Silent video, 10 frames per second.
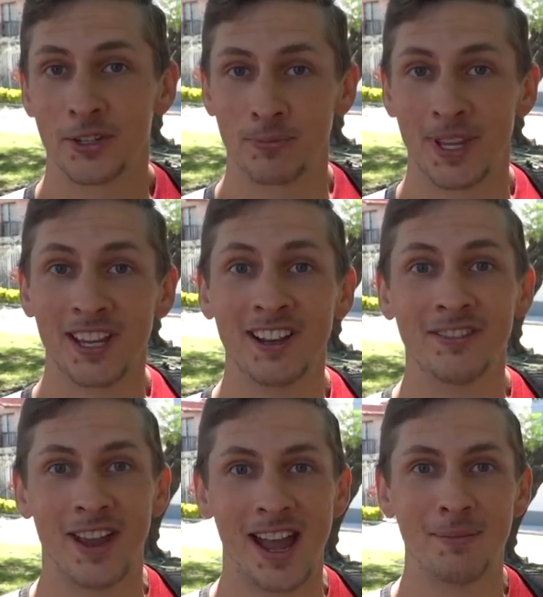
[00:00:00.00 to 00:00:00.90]
Speaking
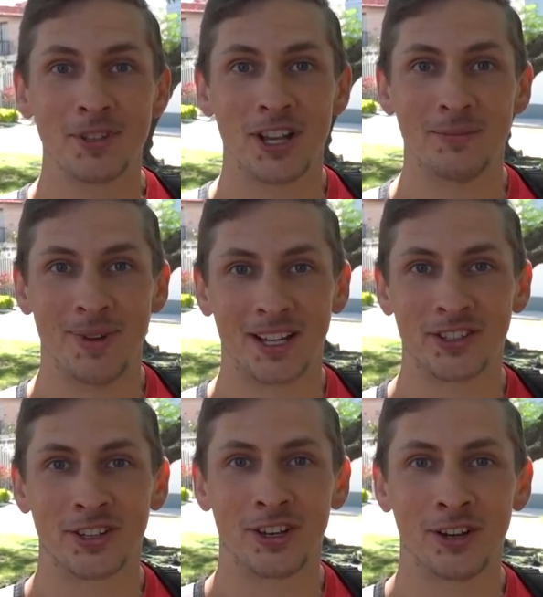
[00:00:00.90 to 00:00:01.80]
of Amazon
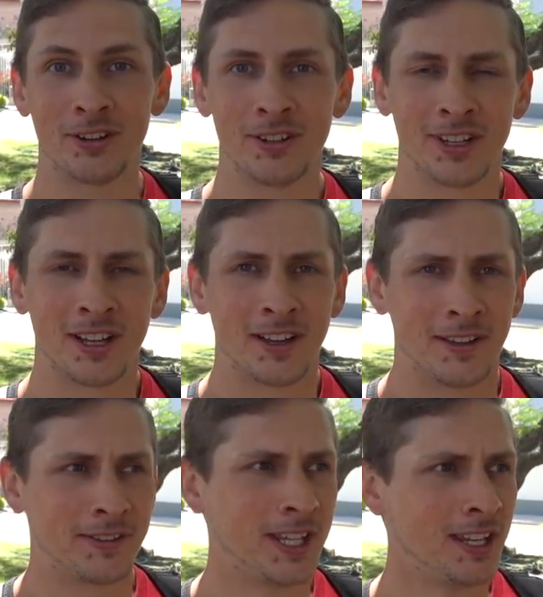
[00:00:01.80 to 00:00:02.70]
Mexico,
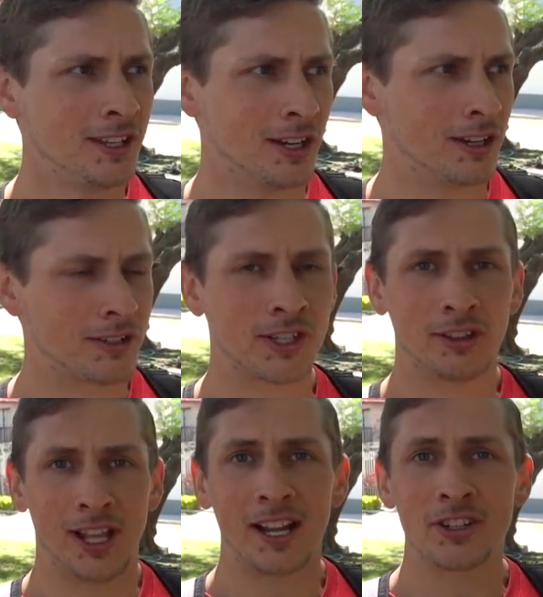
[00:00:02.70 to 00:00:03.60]
the
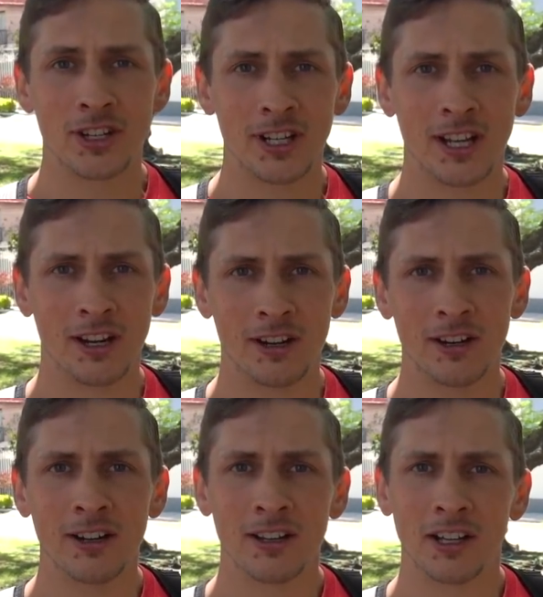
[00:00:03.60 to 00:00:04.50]
selection
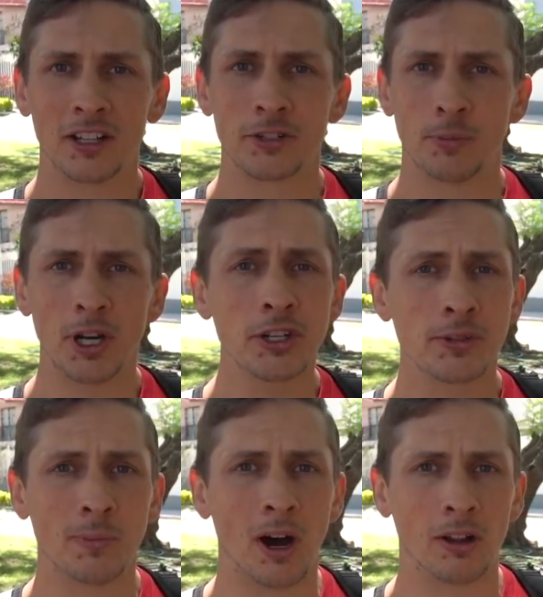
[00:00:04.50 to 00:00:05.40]
here is much
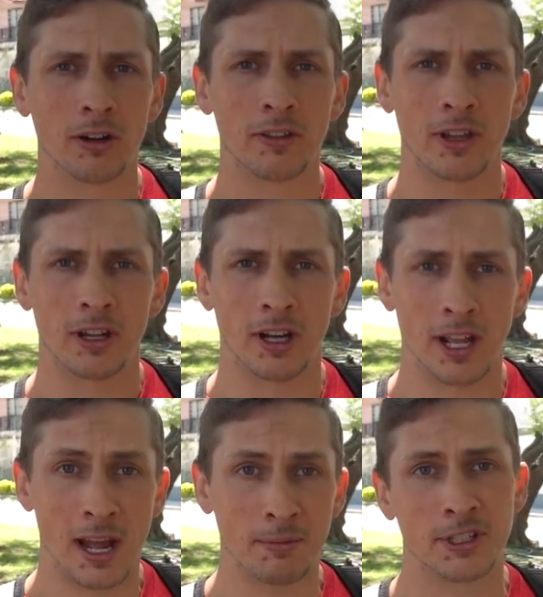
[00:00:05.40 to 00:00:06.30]
smaller than on
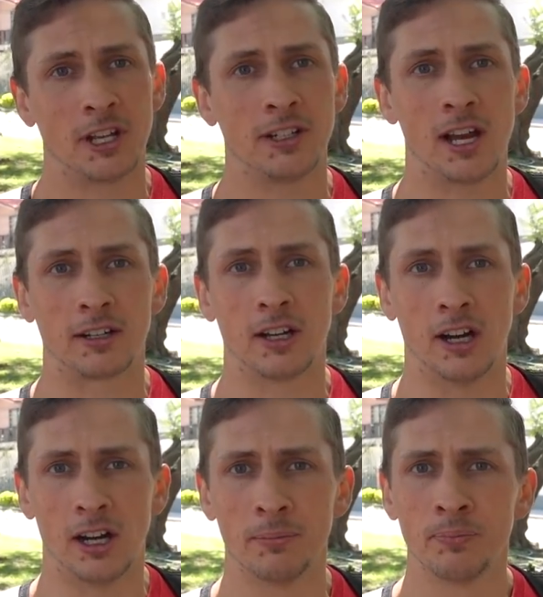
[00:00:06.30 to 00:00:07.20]

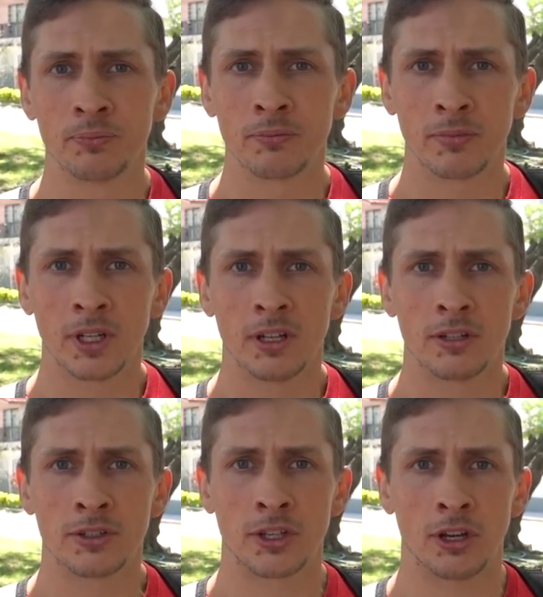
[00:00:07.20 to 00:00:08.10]
Amazon.com.
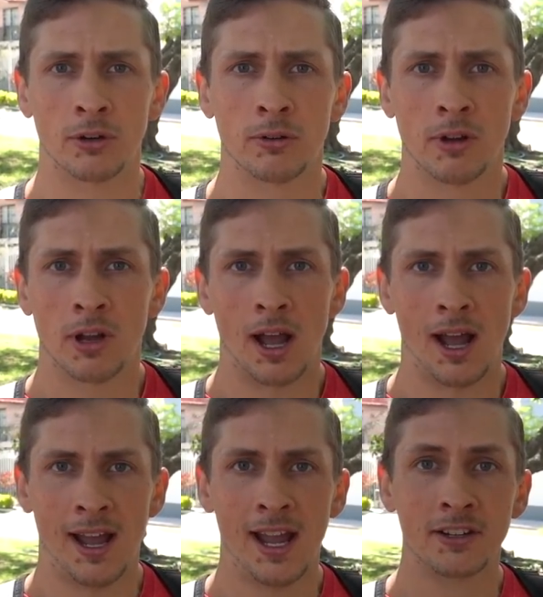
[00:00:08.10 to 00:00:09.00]
So
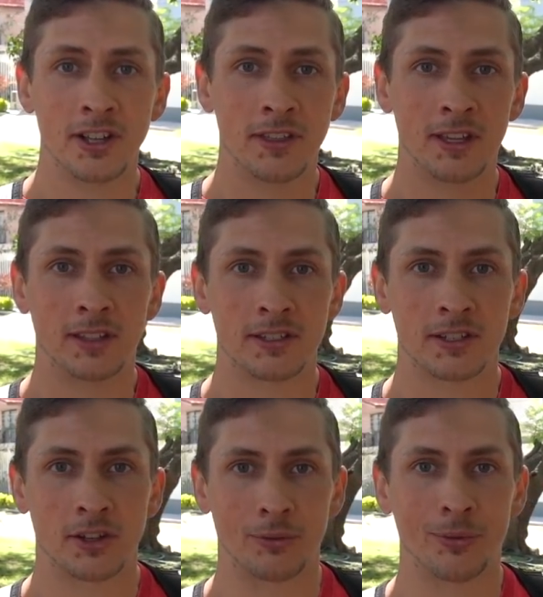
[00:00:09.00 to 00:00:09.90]
I actually think this
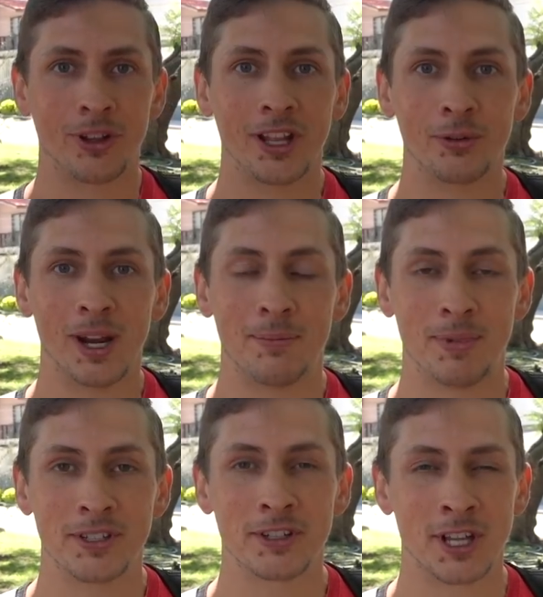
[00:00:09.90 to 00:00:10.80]
is a really great
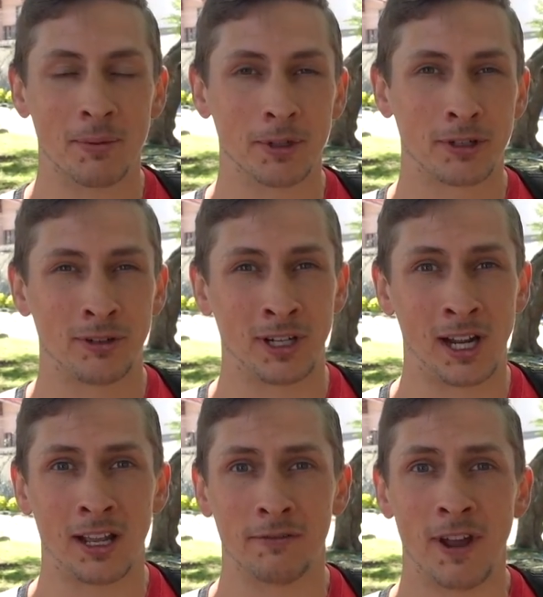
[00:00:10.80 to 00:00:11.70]
business
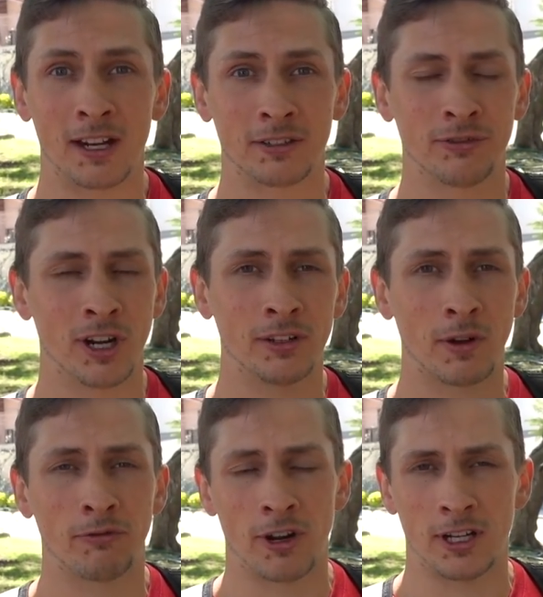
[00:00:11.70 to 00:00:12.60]
opportunity. In fact, a friend of
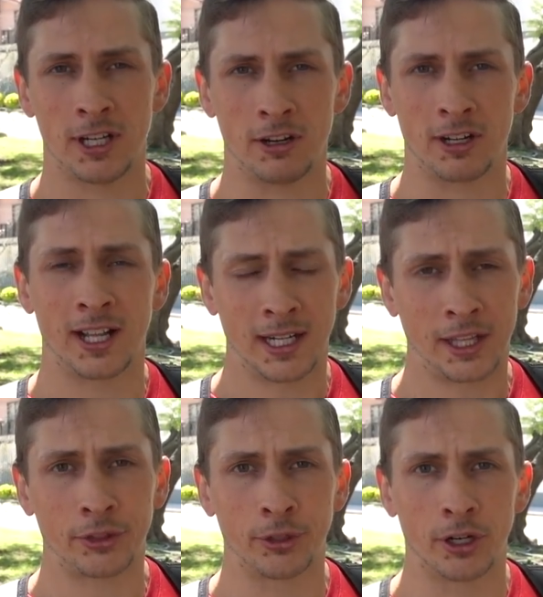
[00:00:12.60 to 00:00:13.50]
a friend here in
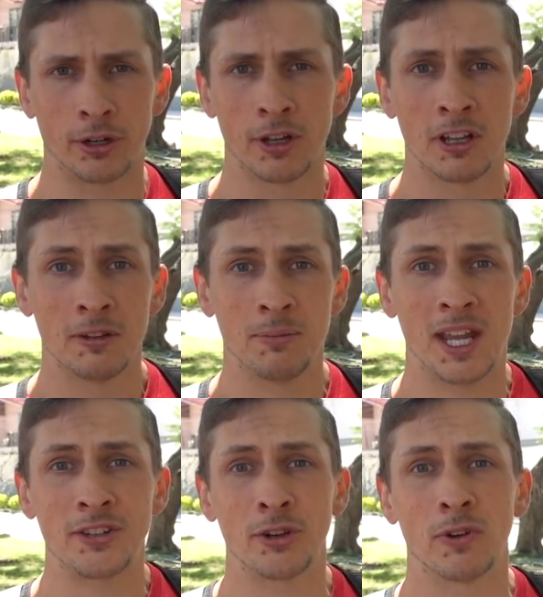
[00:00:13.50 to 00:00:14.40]
Querétaro
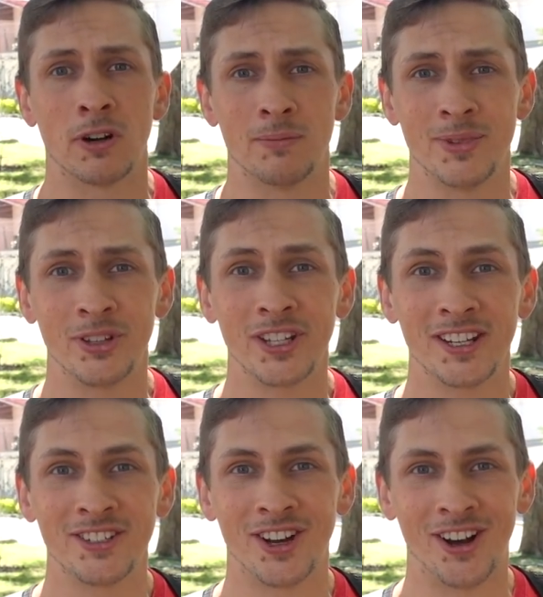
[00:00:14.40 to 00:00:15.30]
makes over $1
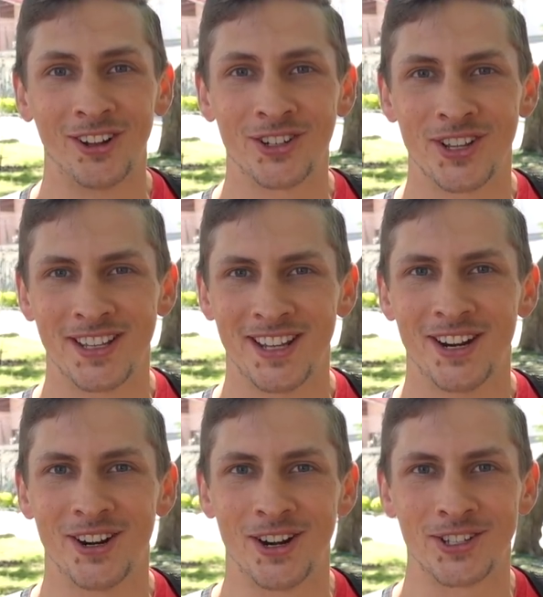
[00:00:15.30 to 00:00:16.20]
million a
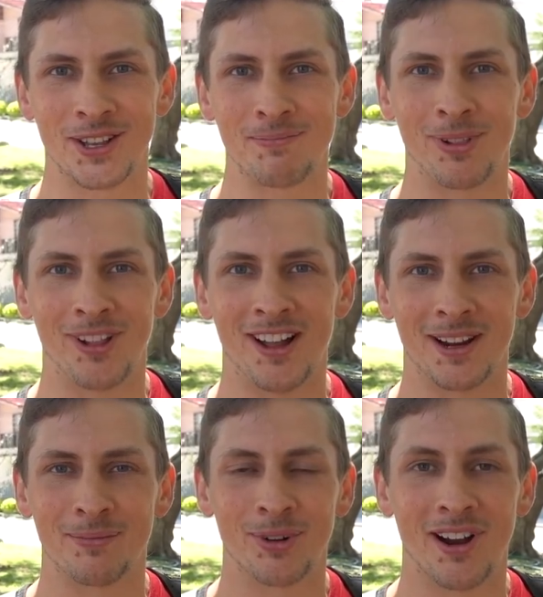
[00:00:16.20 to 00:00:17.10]
year
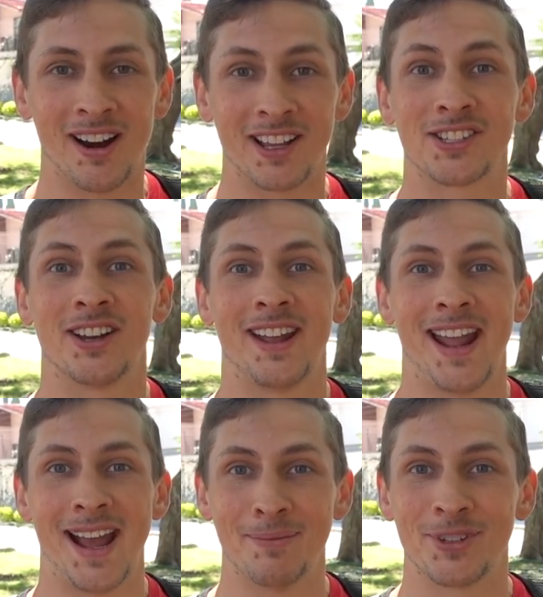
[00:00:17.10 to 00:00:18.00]
supplying products on
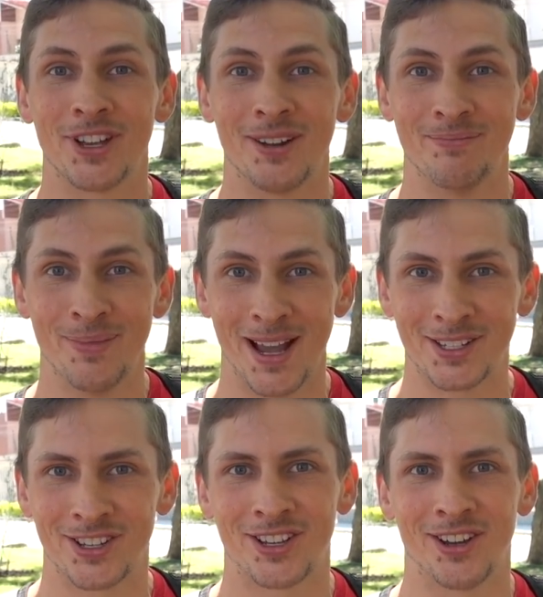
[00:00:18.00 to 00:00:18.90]
Amazon
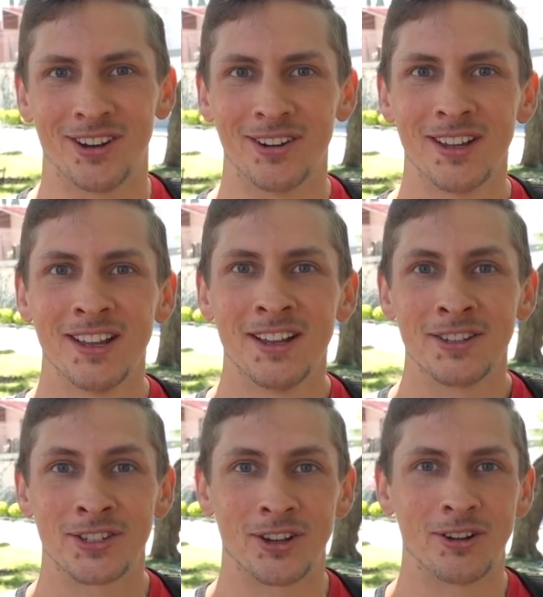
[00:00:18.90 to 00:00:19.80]
Mexico.
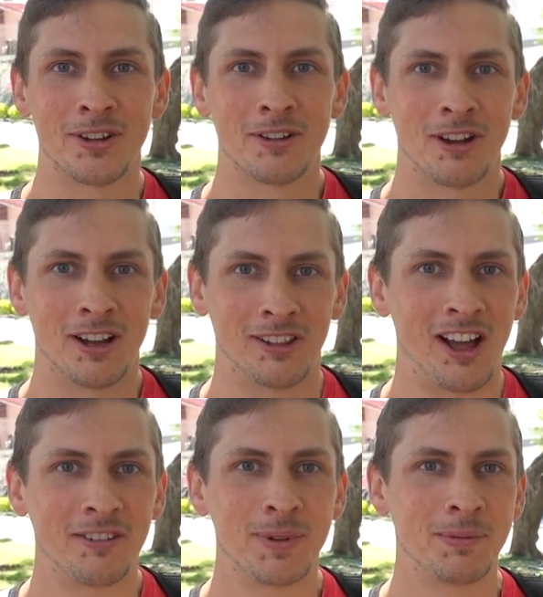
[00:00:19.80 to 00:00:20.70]
So a
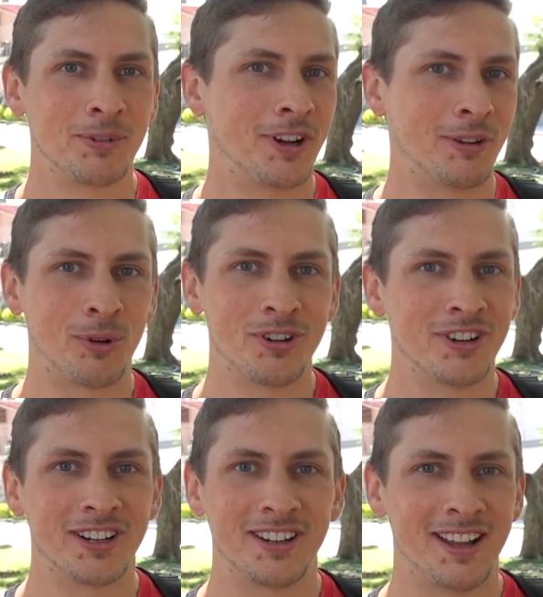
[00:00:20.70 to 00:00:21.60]
lot of people are
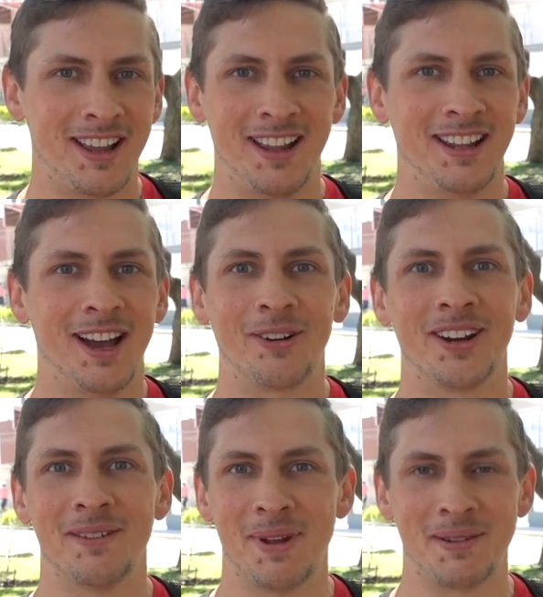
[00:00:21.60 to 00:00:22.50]
wondering, hey, how can
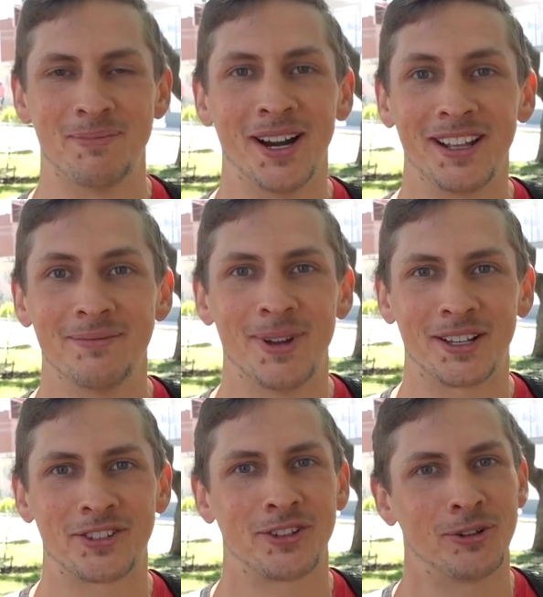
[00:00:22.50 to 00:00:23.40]
I make money in
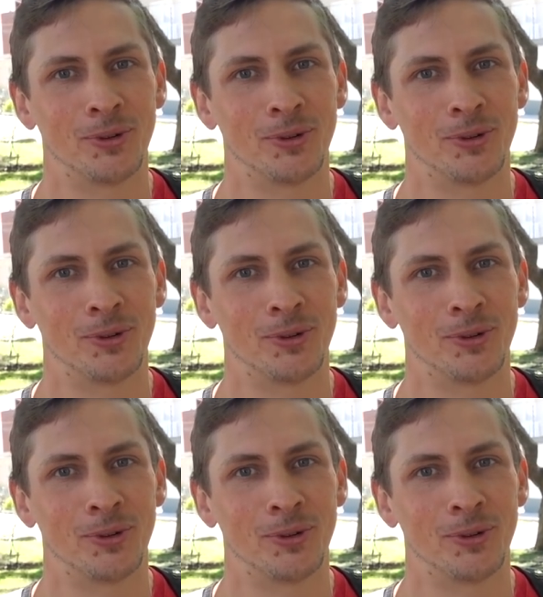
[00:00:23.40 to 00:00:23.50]
Mexico?